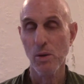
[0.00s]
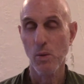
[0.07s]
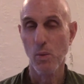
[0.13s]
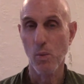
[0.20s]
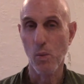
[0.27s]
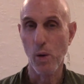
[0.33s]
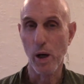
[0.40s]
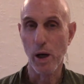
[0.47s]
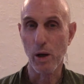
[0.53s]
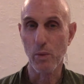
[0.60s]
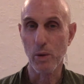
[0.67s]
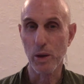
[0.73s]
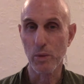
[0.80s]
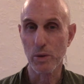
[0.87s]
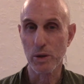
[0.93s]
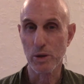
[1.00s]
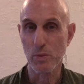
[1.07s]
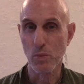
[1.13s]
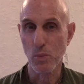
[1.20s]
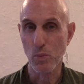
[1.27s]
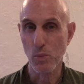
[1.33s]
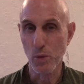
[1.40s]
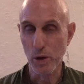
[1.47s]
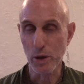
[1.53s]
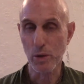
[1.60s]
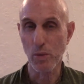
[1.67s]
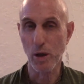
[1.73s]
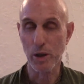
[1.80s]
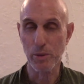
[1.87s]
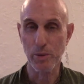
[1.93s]
where we would really
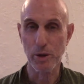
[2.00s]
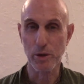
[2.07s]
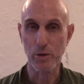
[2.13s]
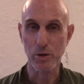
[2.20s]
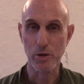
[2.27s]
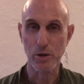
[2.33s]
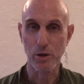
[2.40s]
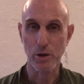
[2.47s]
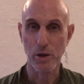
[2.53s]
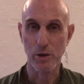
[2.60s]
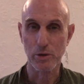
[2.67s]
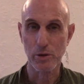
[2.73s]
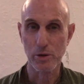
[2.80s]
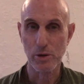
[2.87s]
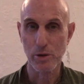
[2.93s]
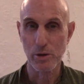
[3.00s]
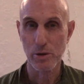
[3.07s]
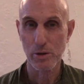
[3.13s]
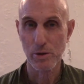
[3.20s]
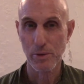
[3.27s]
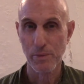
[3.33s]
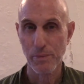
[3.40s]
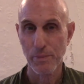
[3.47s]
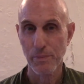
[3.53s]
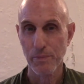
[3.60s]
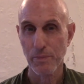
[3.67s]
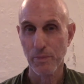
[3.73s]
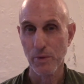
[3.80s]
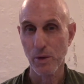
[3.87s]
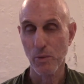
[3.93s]
want to be in Krishna consciousness,
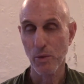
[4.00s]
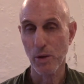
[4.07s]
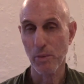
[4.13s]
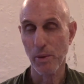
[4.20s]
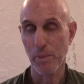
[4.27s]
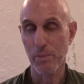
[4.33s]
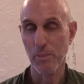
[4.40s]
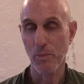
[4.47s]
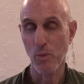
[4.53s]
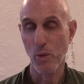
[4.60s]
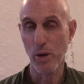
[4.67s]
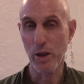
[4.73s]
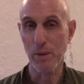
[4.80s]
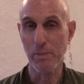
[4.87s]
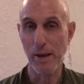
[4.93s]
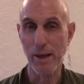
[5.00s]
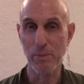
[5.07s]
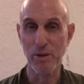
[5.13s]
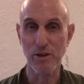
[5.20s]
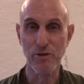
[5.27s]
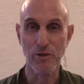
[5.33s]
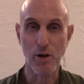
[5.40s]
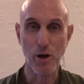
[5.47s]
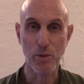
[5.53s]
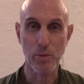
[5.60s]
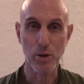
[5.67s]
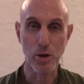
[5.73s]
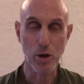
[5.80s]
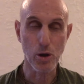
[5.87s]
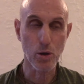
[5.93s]
we may, we may be far
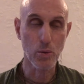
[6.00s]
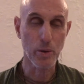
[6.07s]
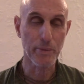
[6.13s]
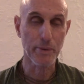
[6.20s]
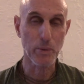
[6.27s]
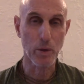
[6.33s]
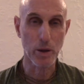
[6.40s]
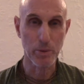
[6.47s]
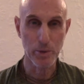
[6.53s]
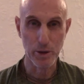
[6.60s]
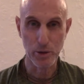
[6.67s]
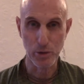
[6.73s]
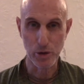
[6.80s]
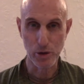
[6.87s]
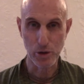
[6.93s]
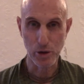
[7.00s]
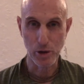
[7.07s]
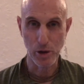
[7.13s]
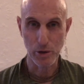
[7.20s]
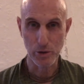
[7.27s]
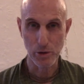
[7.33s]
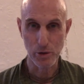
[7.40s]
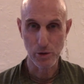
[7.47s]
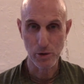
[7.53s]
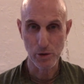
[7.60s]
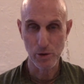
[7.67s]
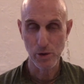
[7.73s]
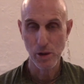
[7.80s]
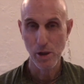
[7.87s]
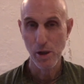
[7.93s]
below where we want to be in Krishna
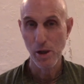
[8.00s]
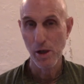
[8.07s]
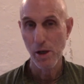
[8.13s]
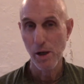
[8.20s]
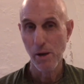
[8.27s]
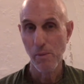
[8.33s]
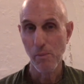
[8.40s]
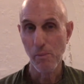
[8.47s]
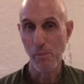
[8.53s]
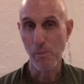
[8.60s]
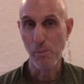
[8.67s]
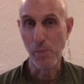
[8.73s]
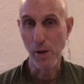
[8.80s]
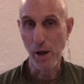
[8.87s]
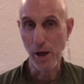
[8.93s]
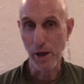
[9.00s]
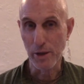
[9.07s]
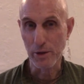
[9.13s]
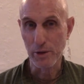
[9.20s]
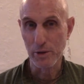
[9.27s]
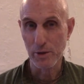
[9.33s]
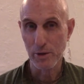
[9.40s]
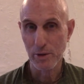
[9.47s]
consciousness, but